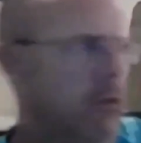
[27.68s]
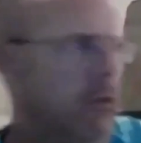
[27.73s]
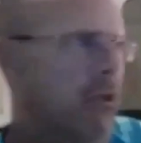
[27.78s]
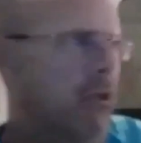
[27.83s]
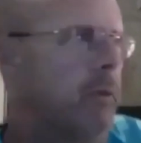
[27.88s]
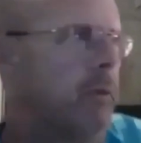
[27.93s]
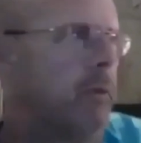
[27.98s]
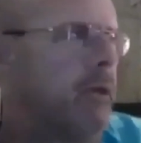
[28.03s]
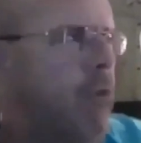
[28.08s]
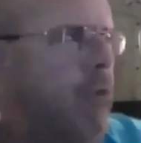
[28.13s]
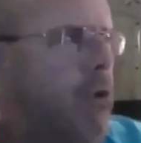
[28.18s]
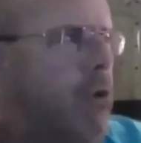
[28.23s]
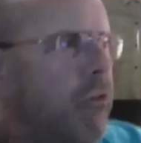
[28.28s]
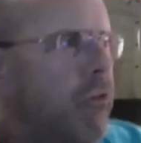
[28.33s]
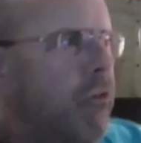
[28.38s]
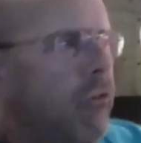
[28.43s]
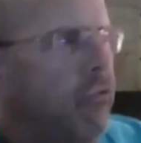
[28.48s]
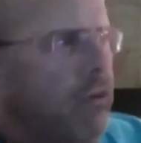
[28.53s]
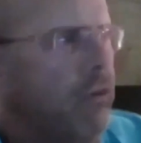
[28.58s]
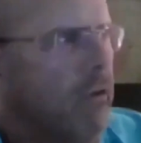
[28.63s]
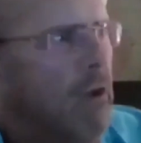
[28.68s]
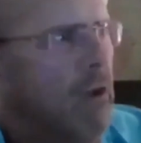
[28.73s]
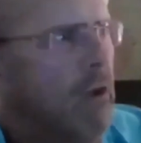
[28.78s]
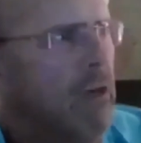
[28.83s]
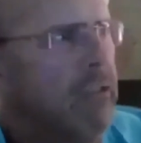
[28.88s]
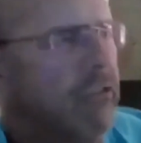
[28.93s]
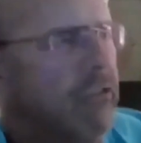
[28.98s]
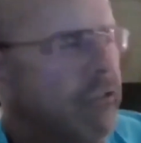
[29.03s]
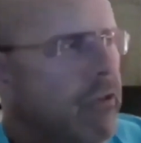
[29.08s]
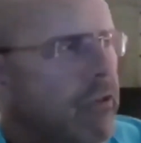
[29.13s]
little bit of artistic
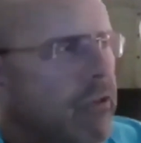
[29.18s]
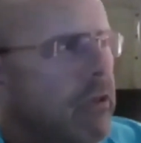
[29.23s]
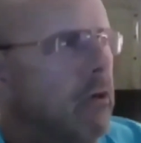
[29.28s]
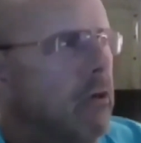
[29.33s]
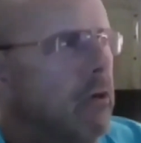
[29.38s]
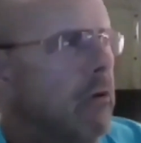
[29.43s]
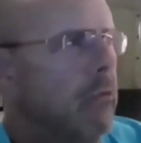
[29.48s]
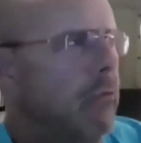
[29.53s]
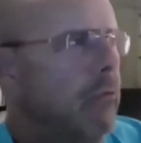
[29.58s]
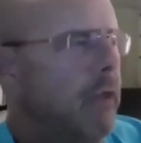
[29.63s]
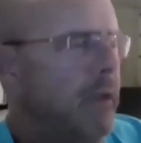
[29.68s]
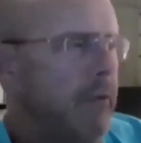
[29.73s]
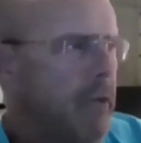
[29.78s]
license here.